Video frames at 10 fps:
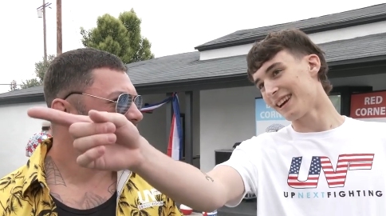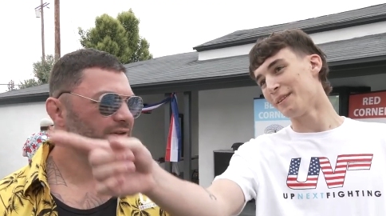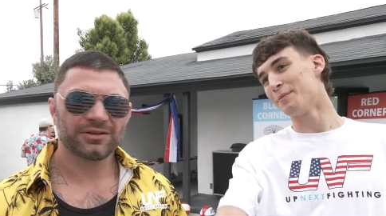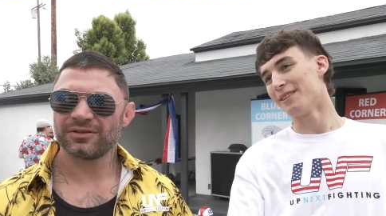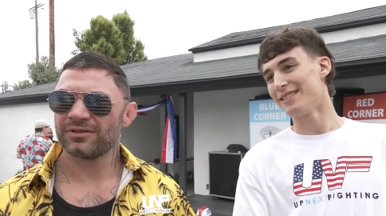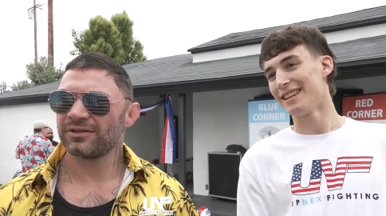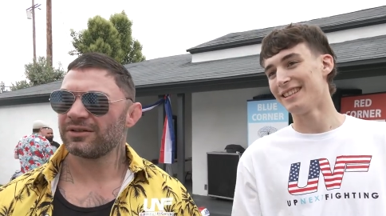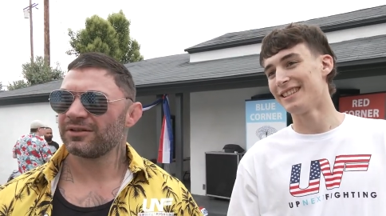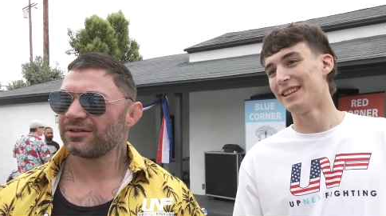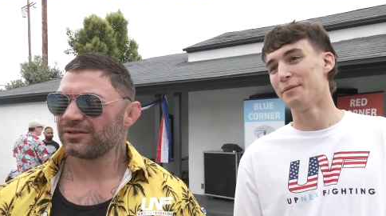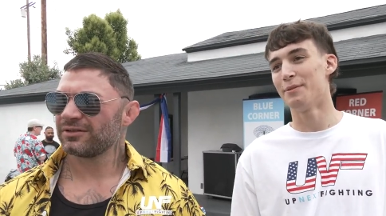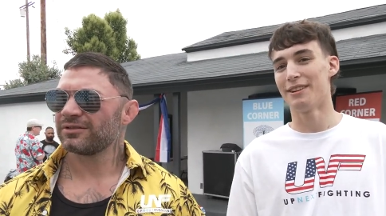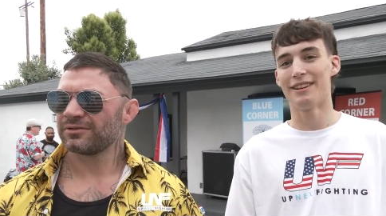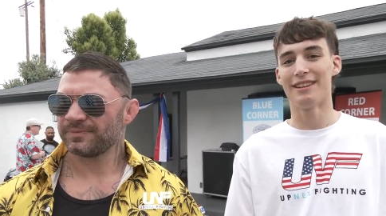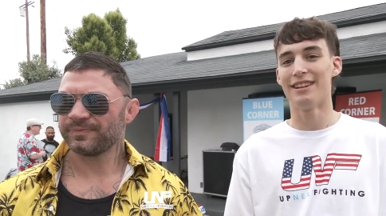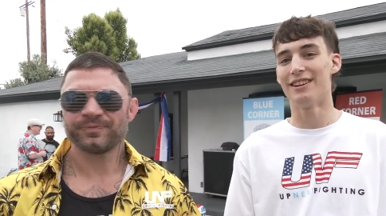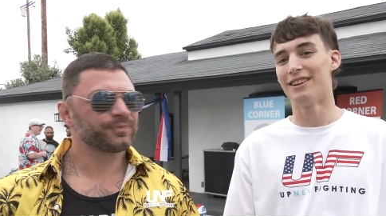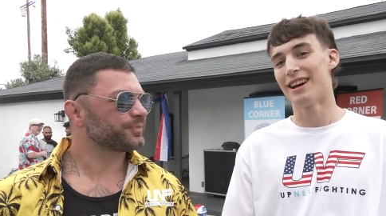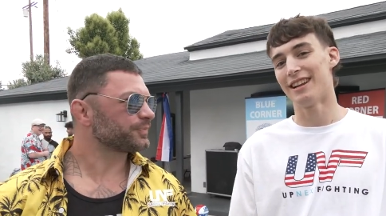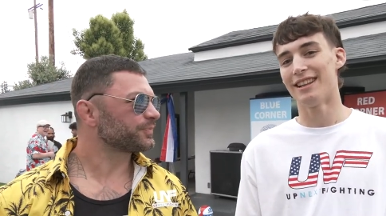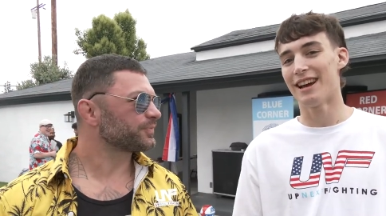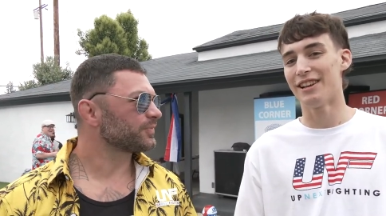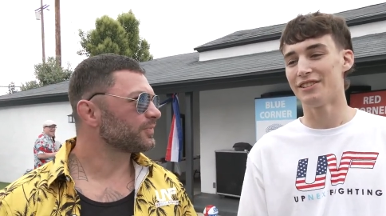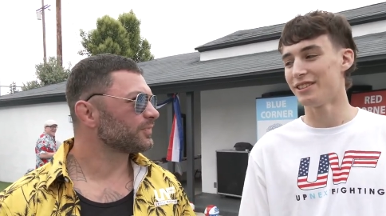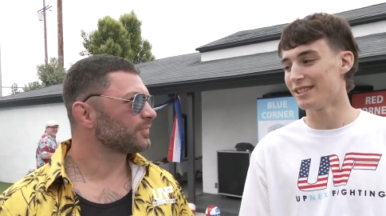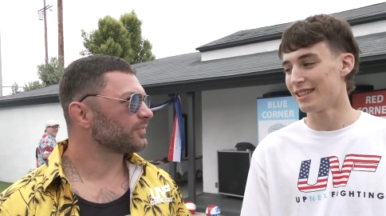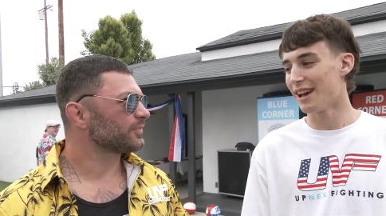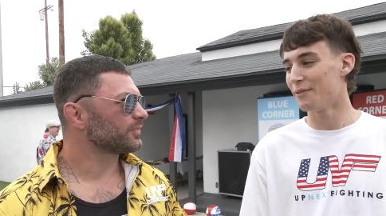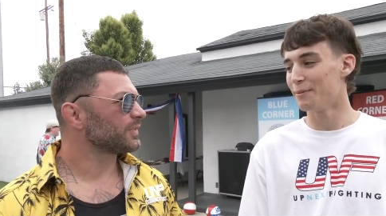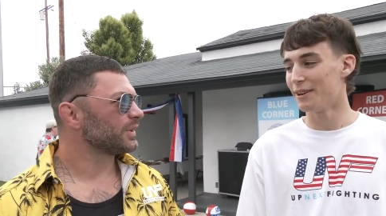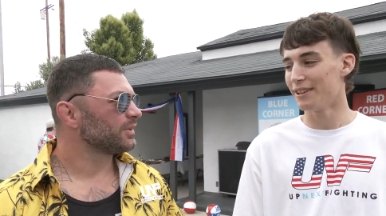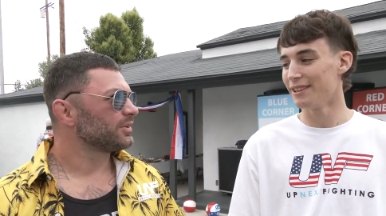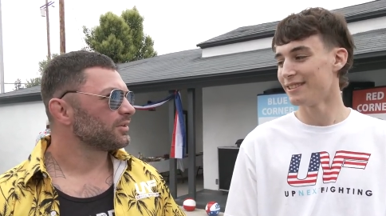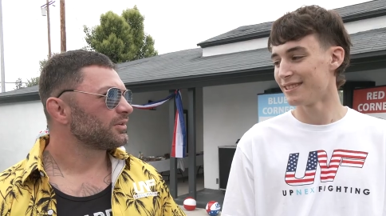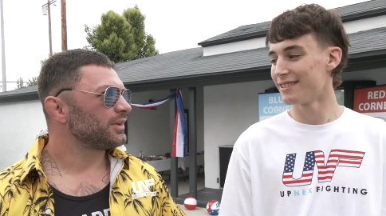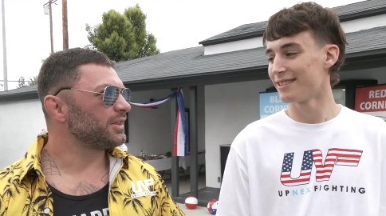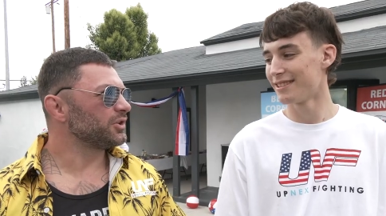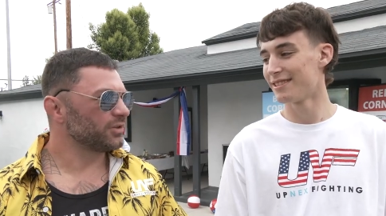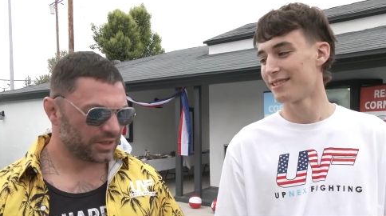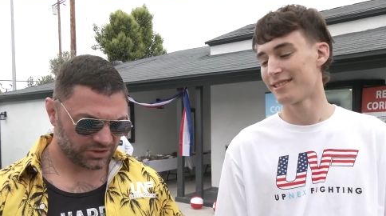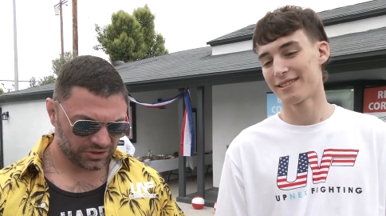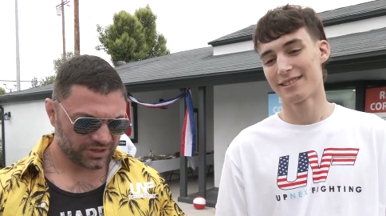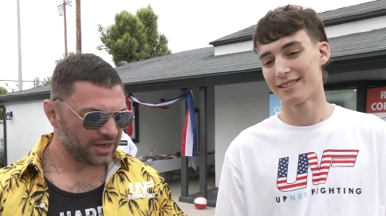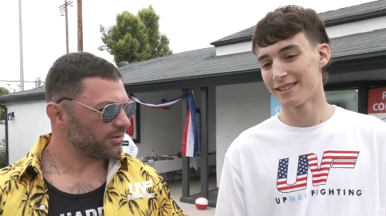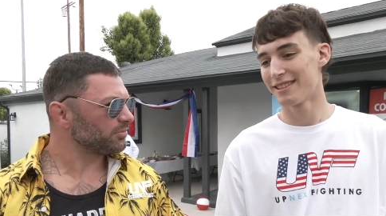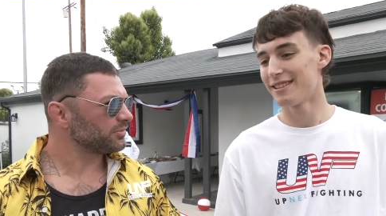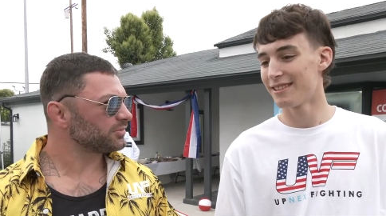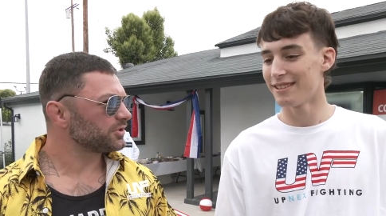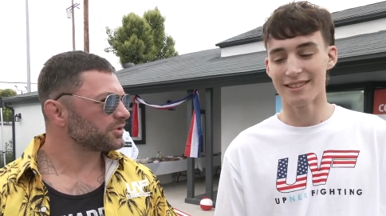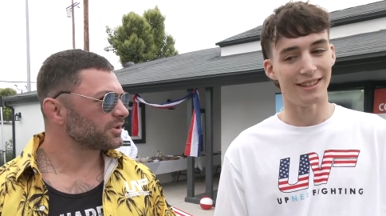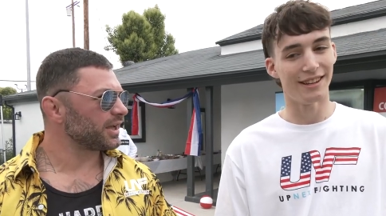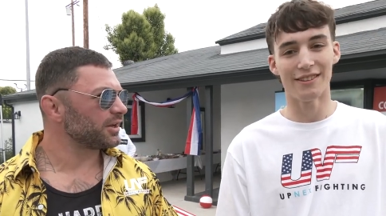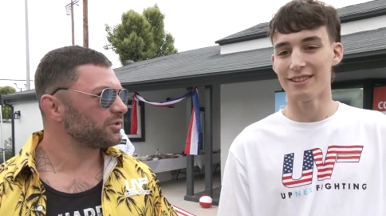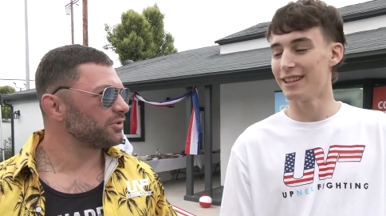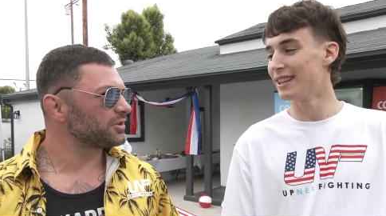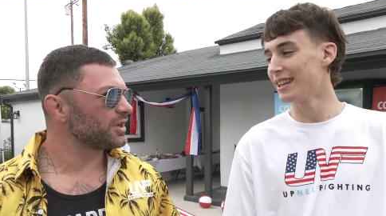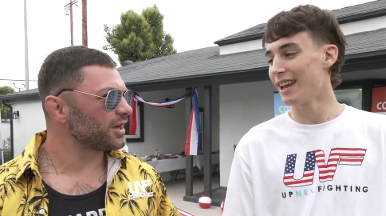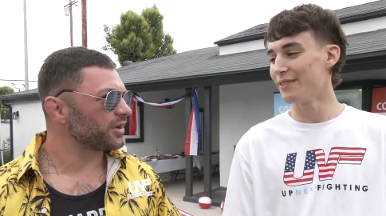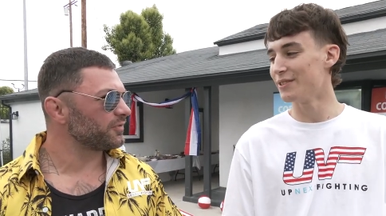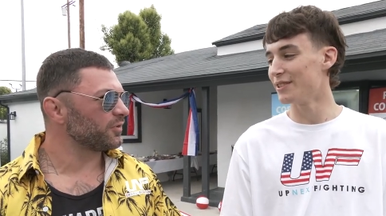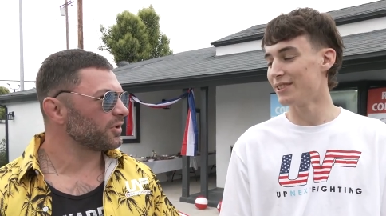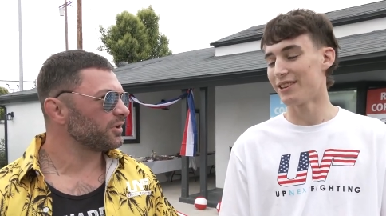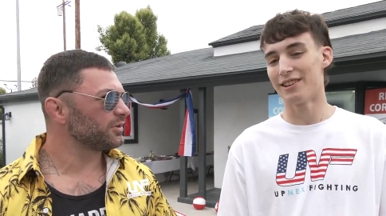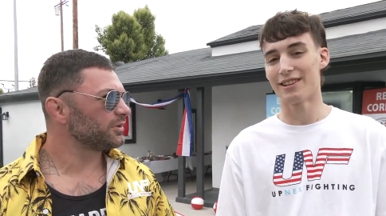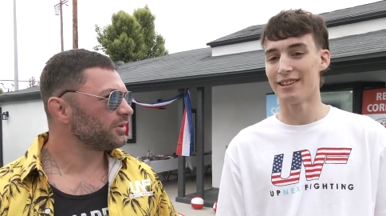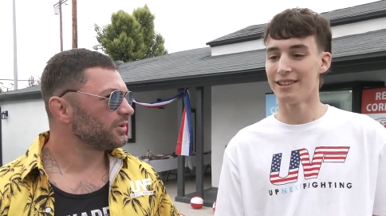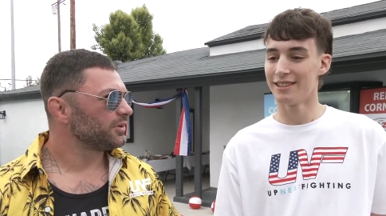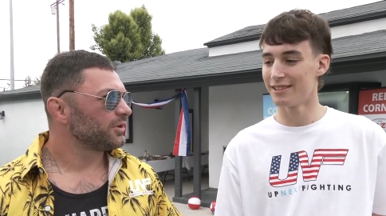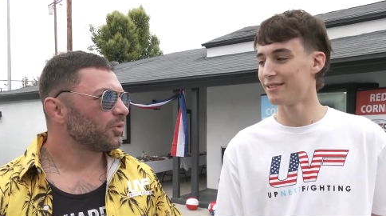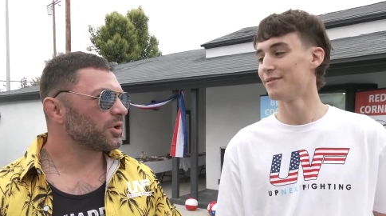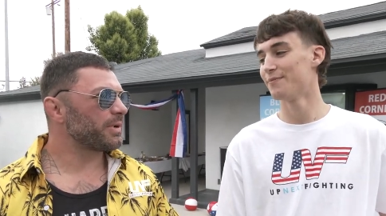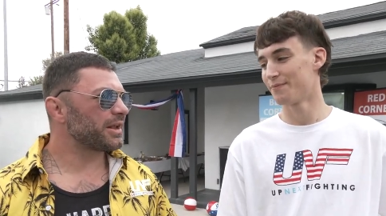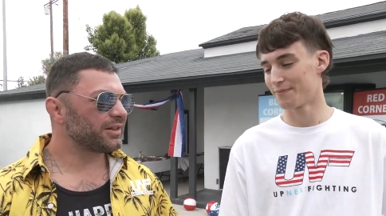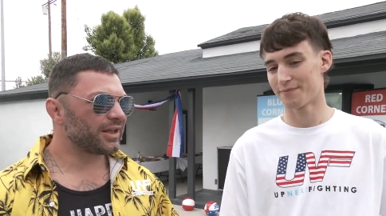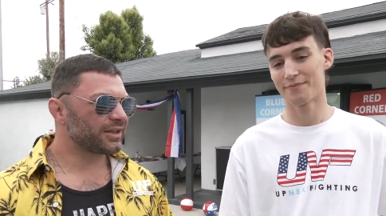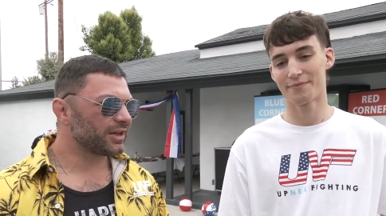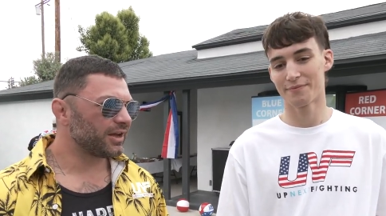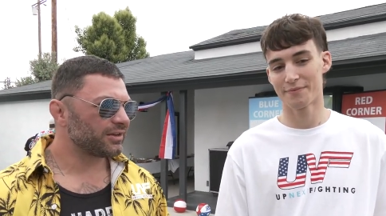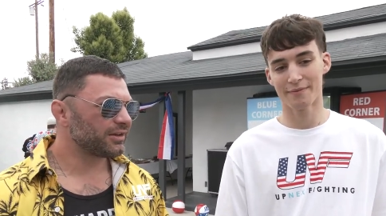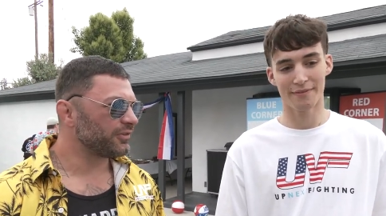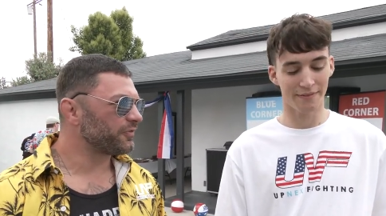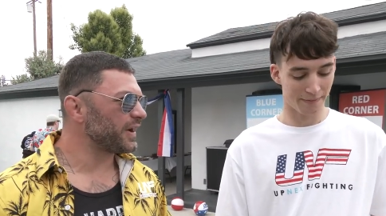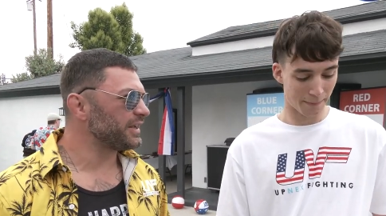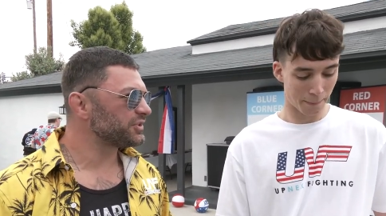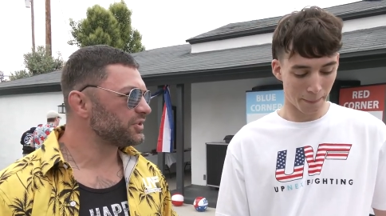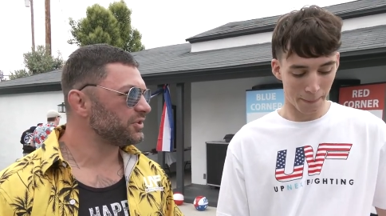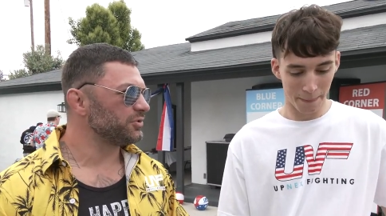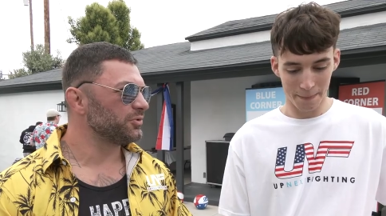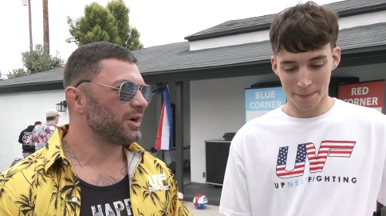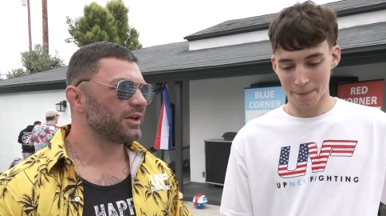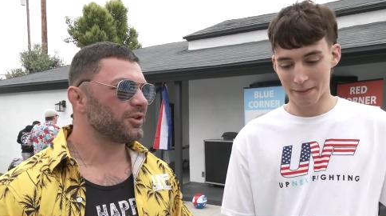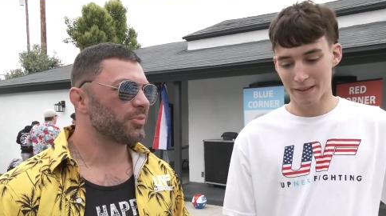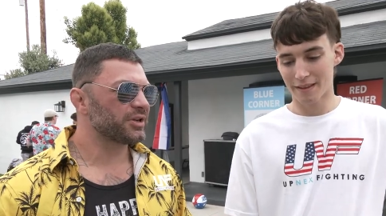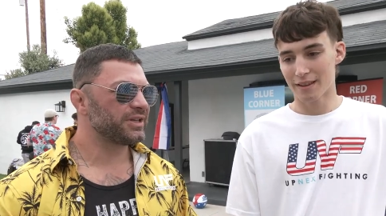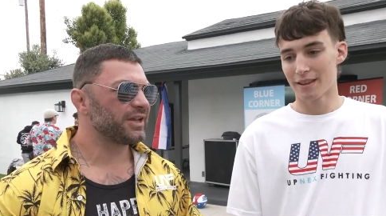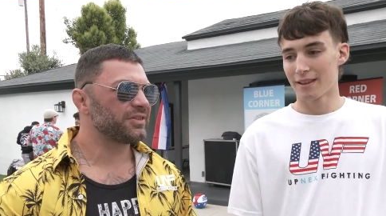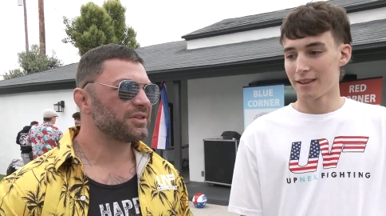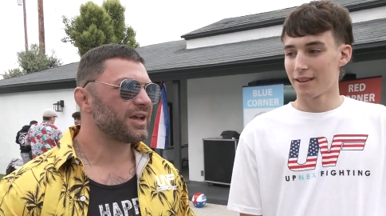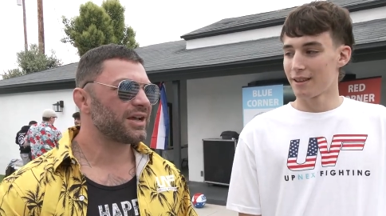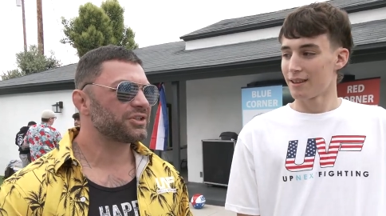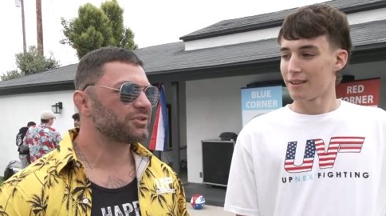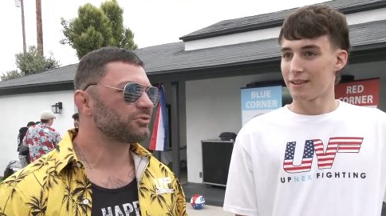Speaker 1: guy partakes in it, but uh, you know, I, I usually just laugh about it. And then you let your
Speaker 2: game just kind yeah, of do the, the talking do for the you. Talking. What about in like uh, in fights? Do you uh, do you partake in the trash